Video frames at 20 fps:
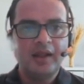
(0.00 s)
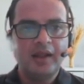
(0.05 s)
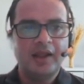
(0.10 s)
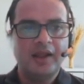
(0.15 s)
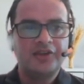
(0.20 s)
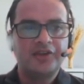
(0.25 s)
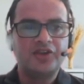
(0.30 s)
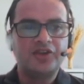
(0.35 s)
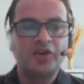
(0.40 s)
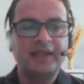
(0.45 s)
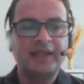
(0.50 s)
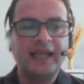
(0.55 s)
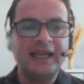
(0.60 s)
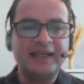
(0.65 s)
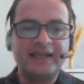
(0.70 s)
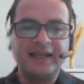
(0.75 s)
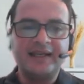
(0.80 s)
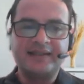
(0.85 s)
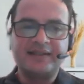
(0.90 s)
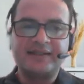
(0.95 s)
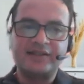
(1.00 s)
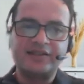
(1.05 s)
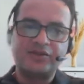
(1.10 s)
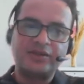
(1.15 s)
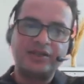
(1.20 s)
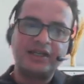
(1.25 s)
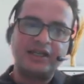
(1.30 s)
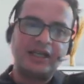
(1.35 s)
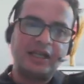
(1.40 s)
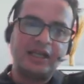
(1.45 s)
So that takes us to
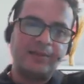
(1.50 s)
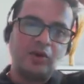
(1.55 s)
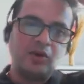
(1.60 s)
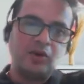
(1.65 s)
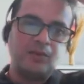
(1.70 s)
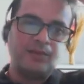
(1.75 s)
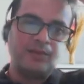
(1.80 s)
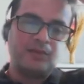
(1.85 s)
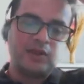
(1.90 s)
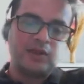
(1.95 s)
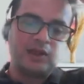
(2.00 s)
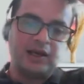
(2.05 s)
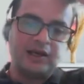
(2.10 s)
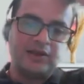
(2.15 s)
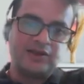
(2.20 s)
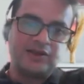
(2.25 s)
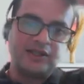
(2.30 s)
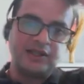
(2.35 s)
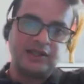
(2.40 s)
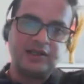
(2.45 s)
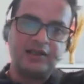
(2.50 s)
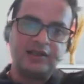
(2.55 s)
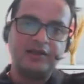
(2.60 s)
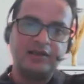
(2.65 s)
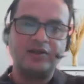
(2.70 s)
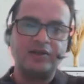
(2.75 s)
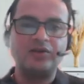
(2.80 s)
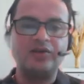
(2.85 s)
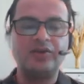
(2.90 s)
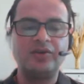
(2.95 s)
the demo. Sheetal,
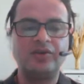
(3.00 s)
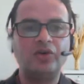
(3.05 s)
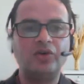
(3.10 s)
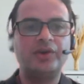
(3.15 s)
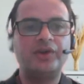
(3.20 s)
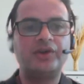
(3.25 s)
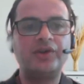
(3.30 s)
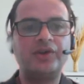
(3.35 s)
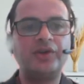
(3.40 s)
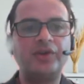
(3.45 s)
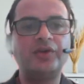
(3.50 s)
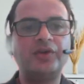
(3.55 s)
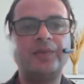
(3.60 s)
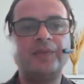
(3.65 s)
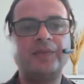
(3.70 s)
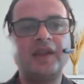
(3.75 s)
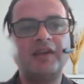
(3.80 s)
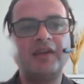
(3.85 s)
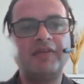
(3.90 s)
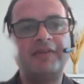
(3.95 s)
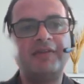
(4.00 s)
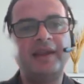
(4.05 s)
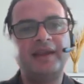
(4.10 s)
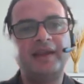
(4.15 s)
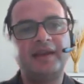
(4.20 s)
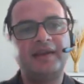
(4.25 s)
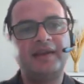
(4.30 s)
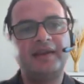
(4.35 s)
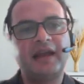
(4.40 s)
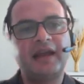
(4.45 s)
over to you. If we
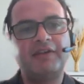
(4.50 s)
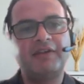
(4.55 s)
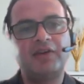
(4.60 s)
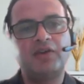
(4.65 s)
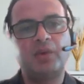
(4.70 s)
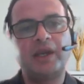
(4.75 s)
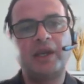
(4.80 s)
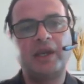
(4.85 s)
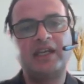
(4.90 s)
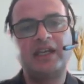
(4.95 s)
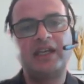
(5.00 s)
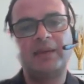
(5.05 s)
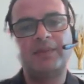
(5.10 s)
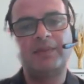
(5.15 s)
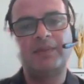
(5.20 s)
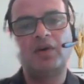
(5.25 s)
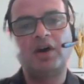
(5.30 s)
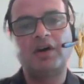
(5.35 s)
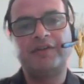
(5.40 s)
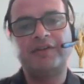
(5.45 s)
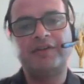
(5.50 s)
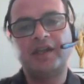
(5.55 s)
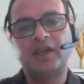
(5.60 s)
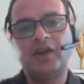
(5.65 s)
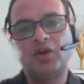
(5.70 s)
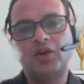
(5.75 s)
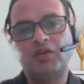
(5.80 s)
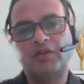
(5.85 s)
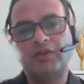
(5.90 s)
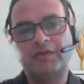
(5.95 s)
can have a quick demo of the
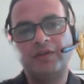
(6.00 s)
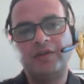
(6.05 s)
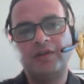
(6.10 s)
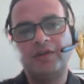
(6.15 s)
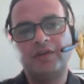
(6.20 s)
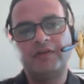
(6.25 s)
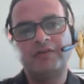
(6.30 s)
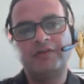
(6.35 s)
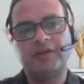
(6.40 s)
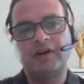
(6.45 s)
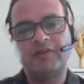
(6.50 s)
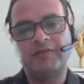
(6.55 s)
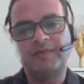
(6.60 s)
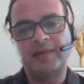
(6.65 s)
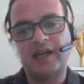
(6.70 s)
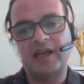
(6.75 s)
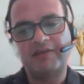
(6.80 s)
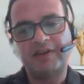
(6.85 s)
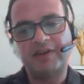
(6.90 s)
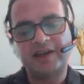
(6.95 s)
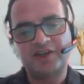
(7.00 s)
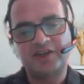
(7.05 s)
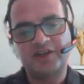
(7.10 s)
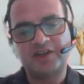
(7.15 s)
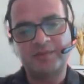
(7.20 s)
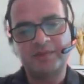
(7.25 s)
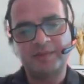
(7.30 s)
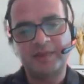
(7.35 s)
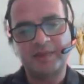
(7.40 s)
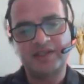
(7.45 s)
overview of manufacturing
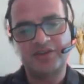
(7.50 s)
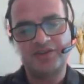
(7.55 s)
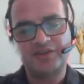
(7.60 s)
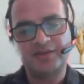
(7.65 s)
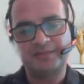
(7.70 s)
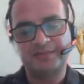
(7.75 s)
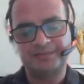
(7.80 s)
optimization.